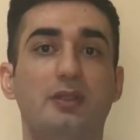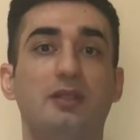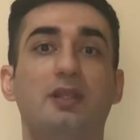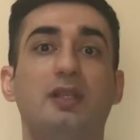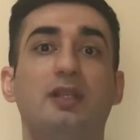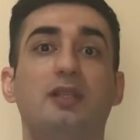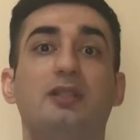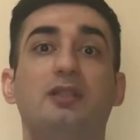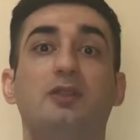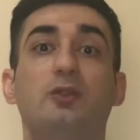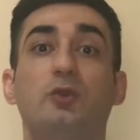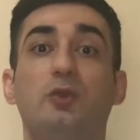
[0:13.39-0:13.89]

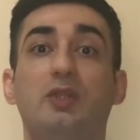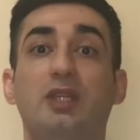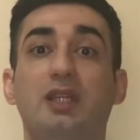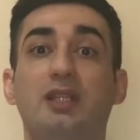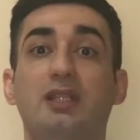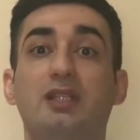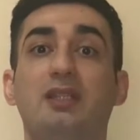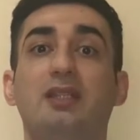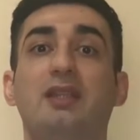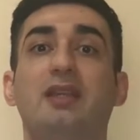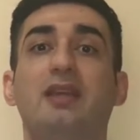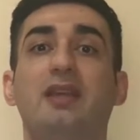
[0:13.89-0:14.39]
and to get
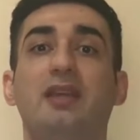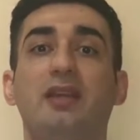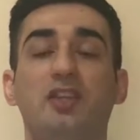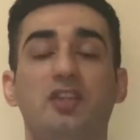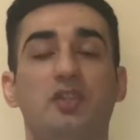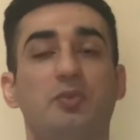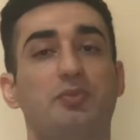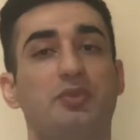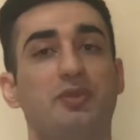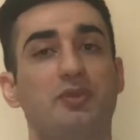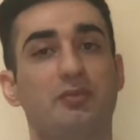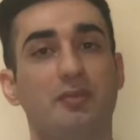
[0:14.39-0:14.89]

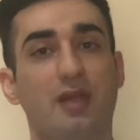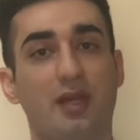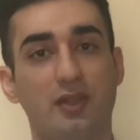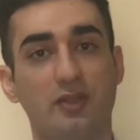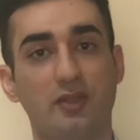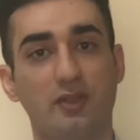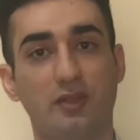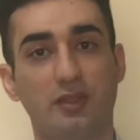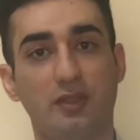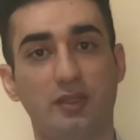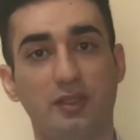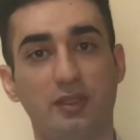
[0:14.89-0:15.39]
aged
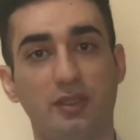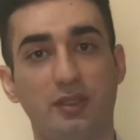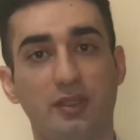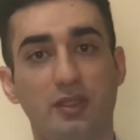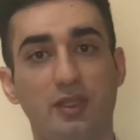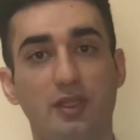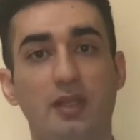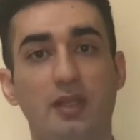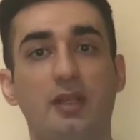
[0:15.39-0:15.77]
prematurely,